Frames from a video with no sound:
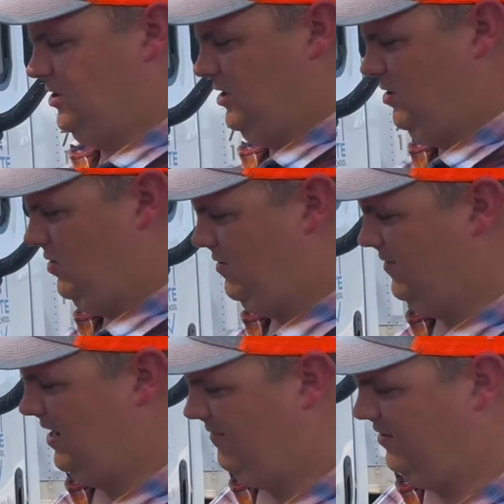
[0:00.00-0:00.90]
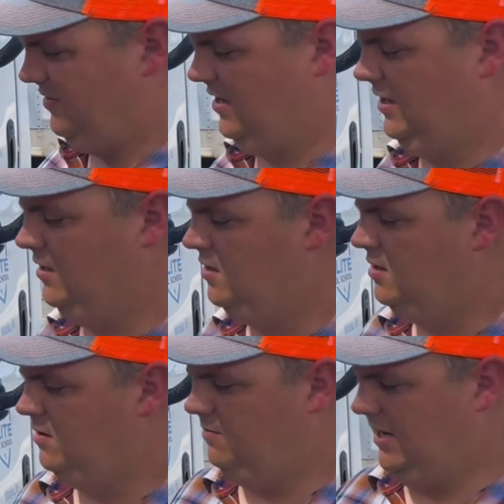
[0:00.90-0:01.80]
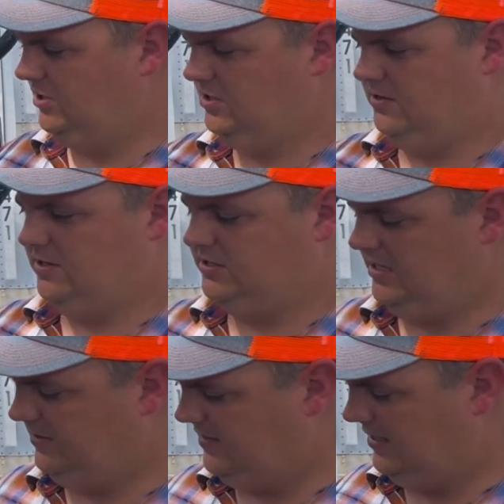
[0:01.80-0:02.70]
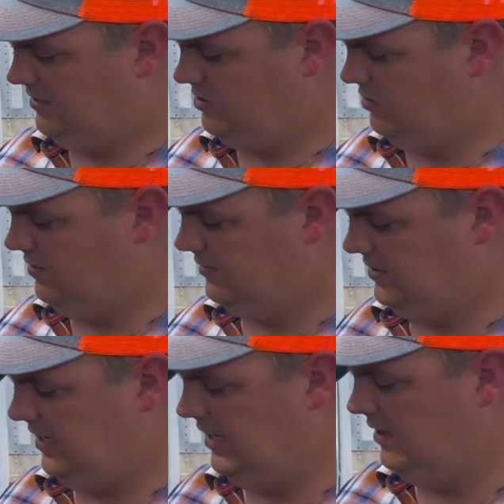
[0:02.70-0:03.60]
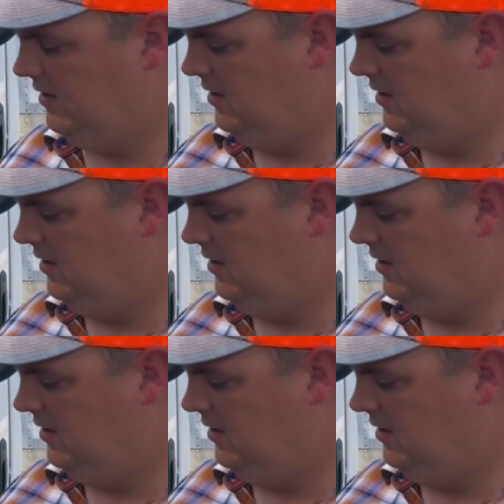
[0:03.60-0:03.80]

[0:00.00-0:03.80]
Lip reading: you to go over everything. Make sure there's anything that you don't see